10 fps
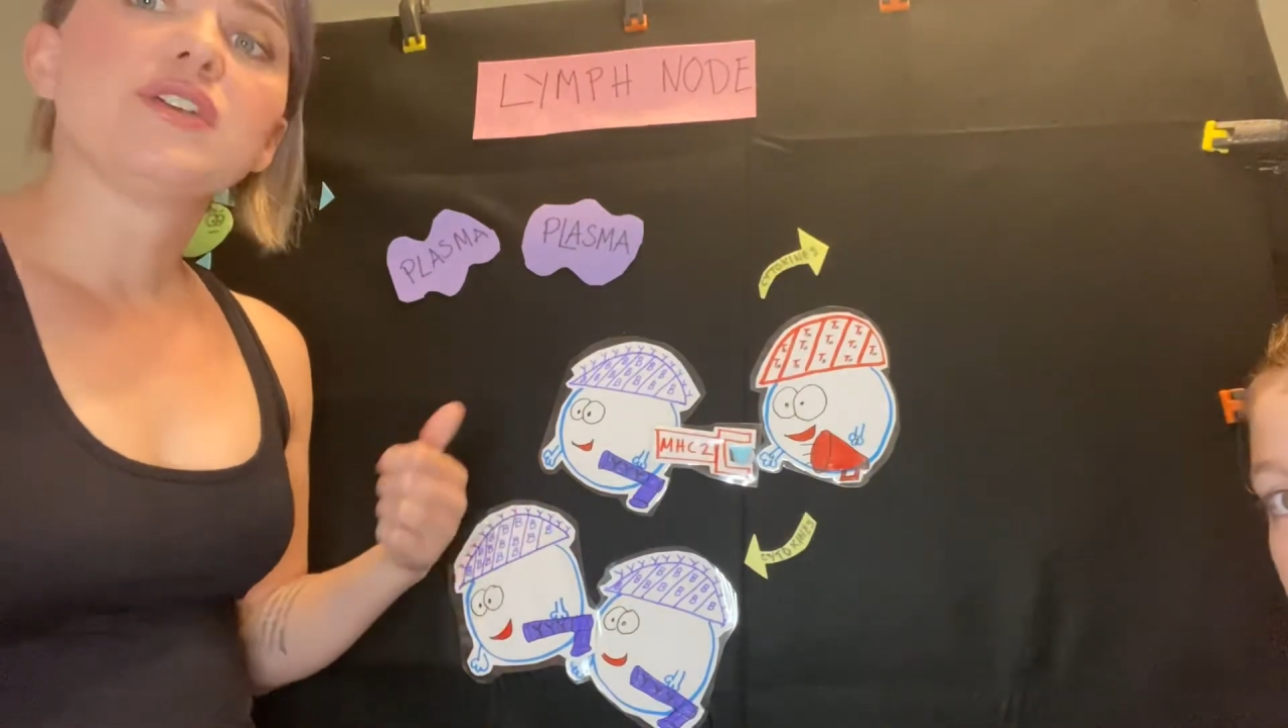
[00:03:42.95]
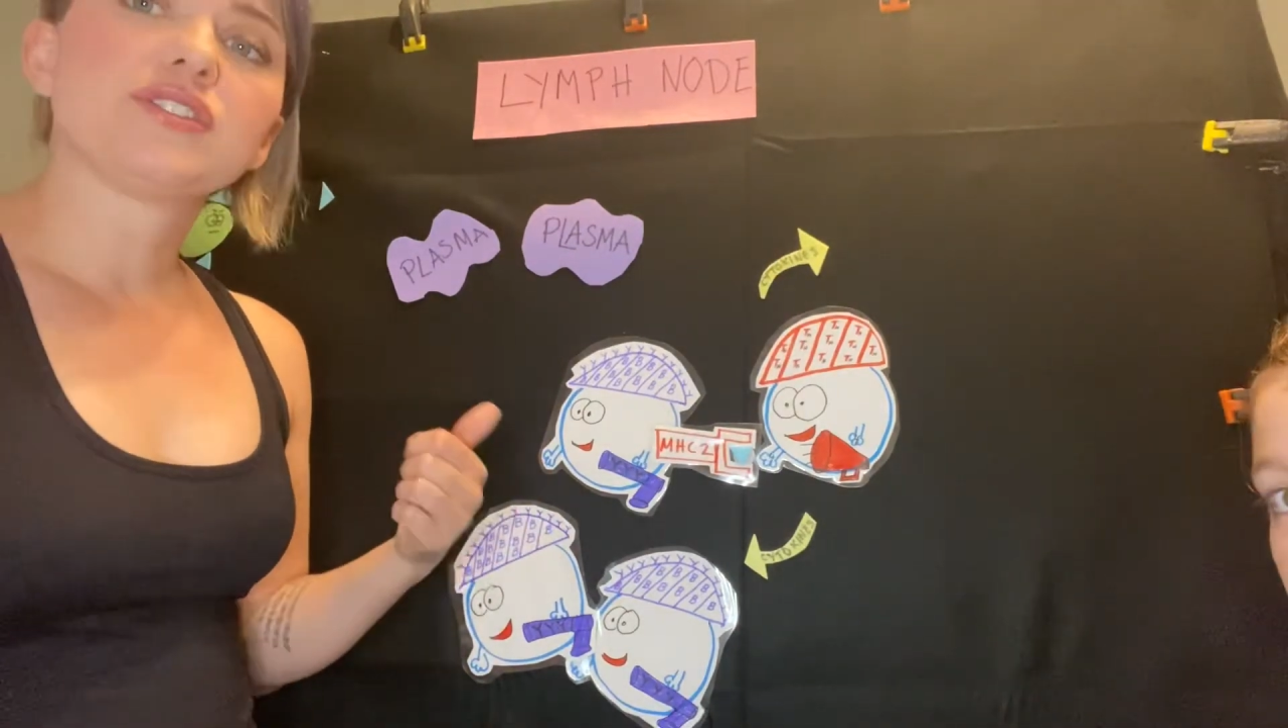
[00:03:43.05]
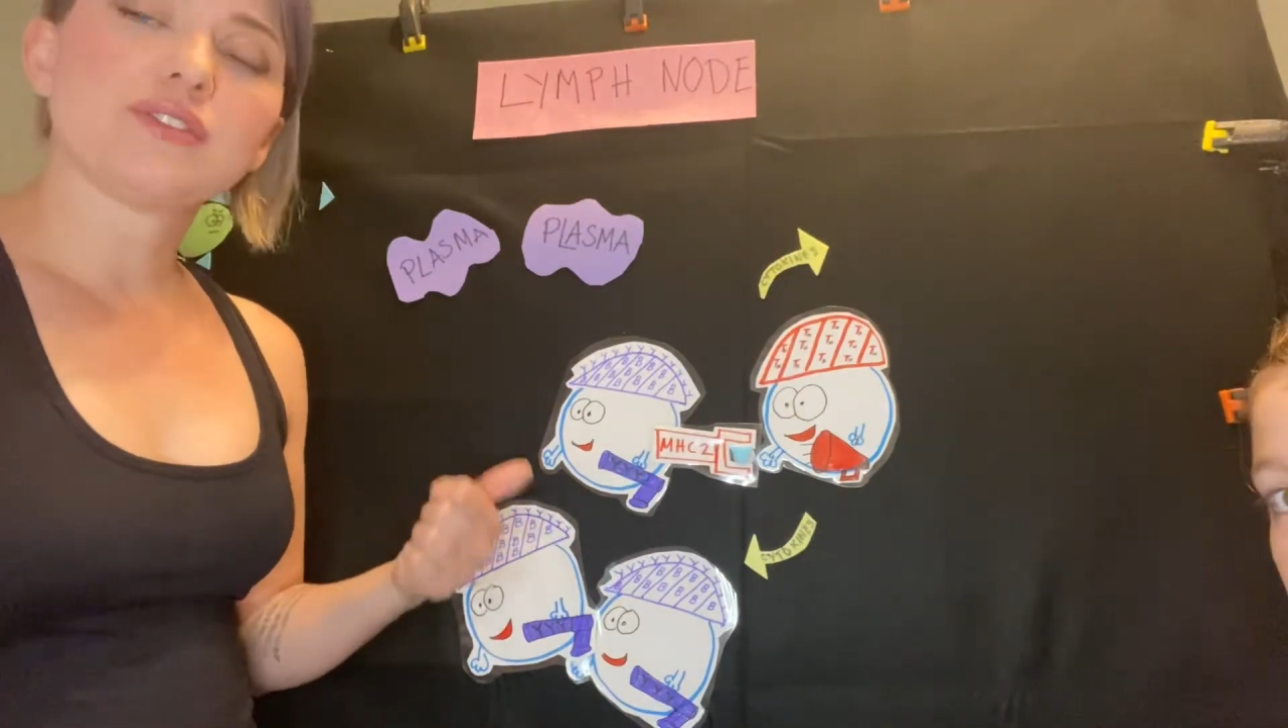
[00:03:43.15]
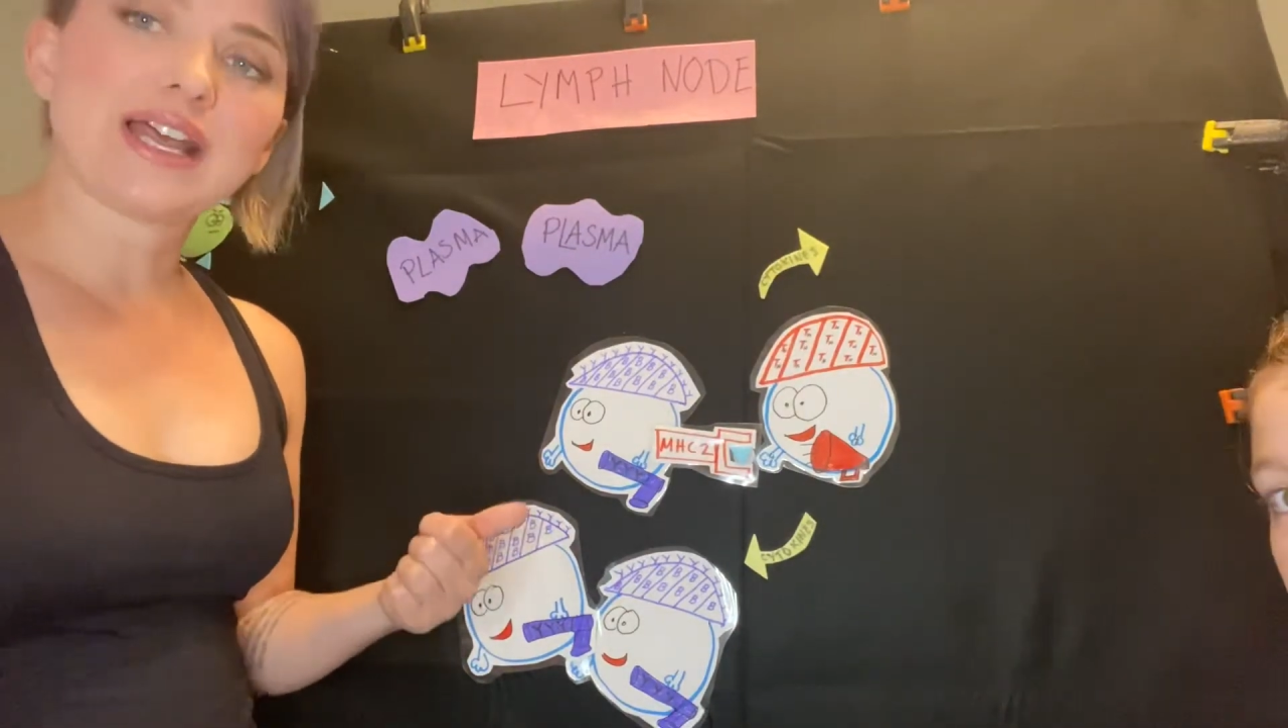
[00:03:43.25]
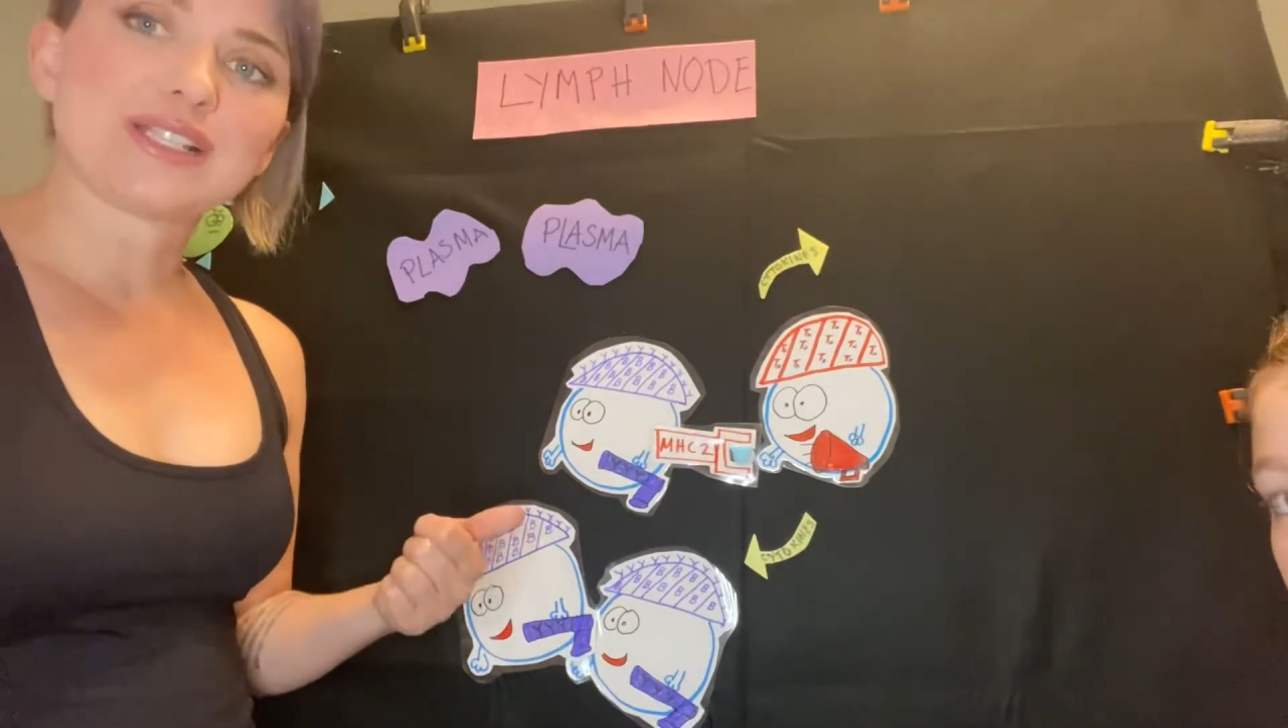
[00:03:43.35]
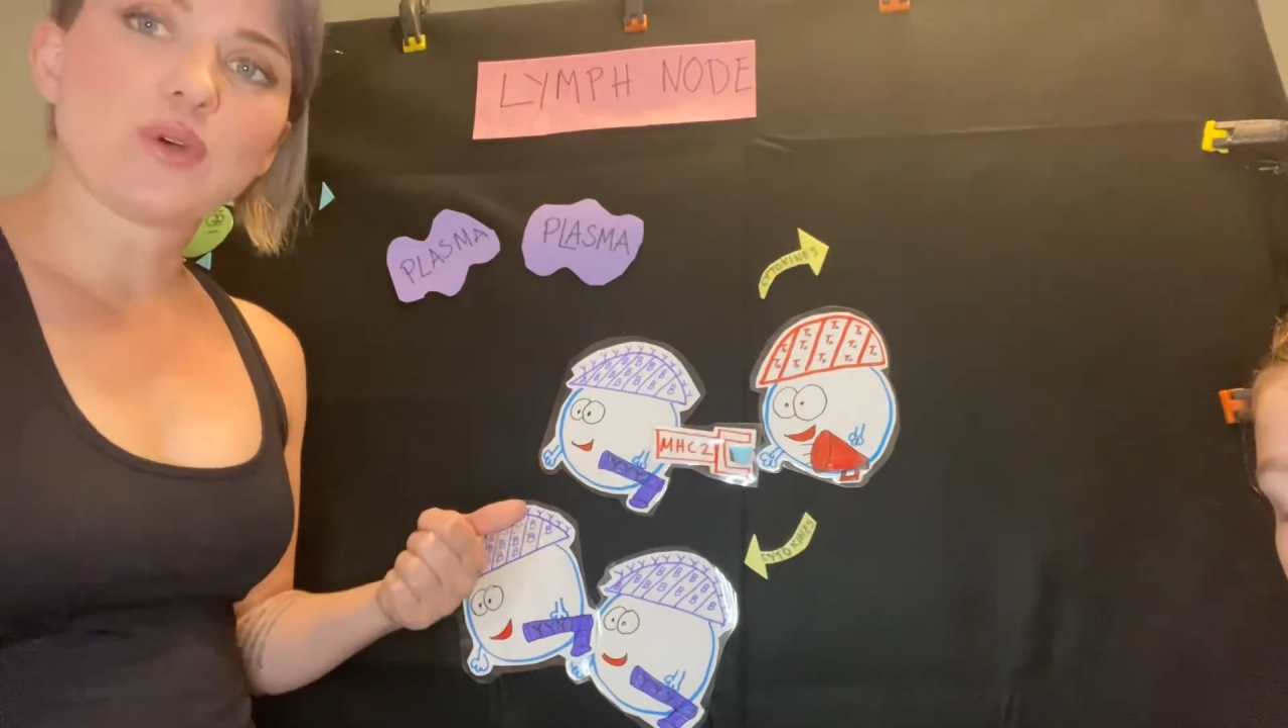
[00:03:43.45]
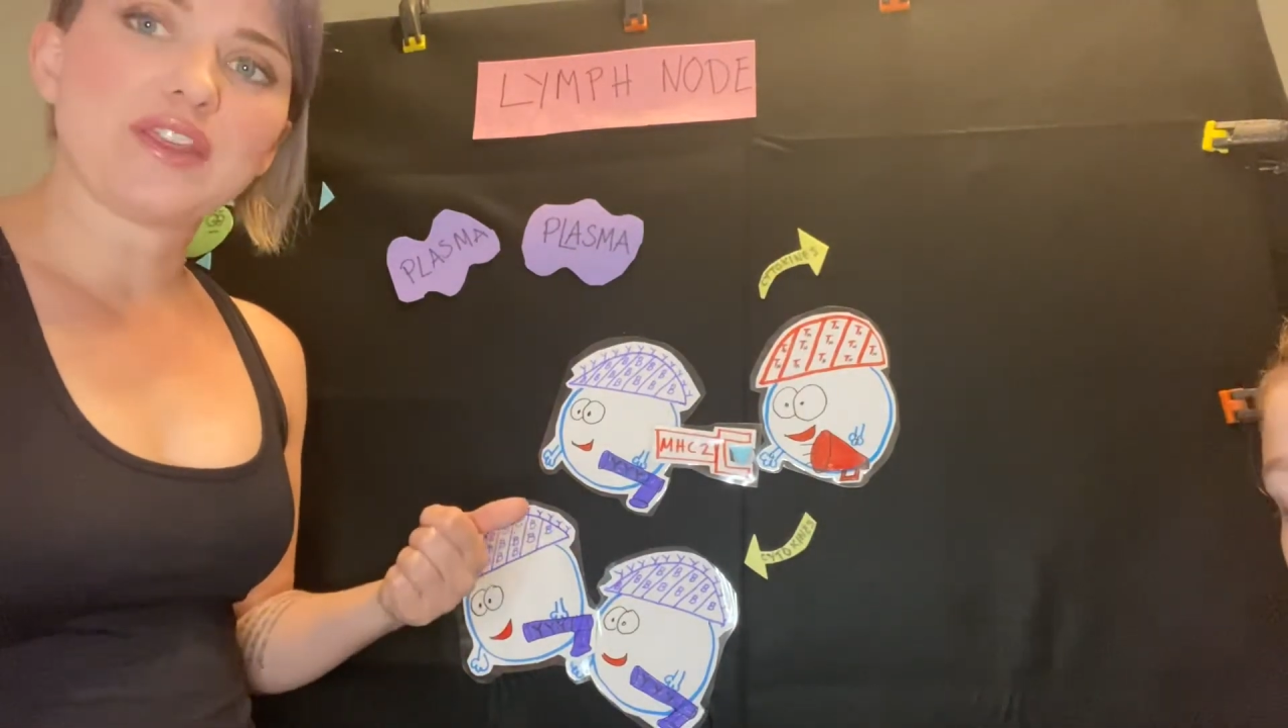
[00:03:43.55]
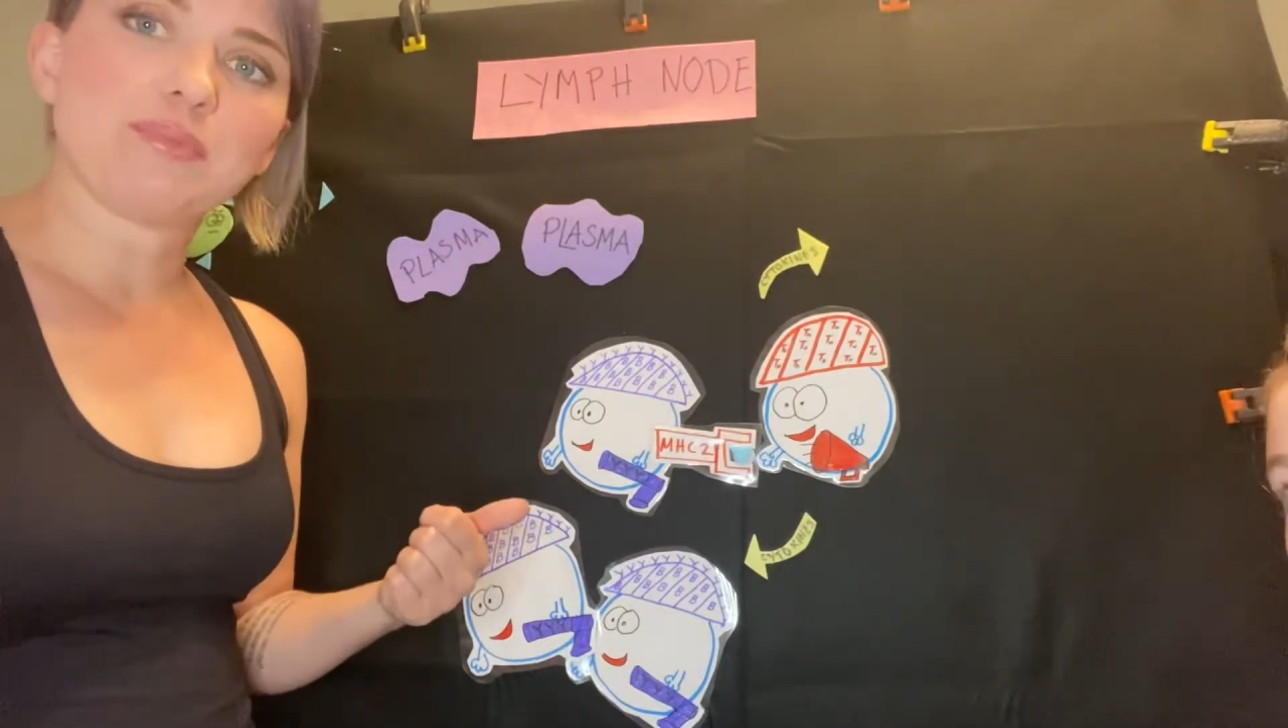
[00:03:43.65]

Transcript: So that's why the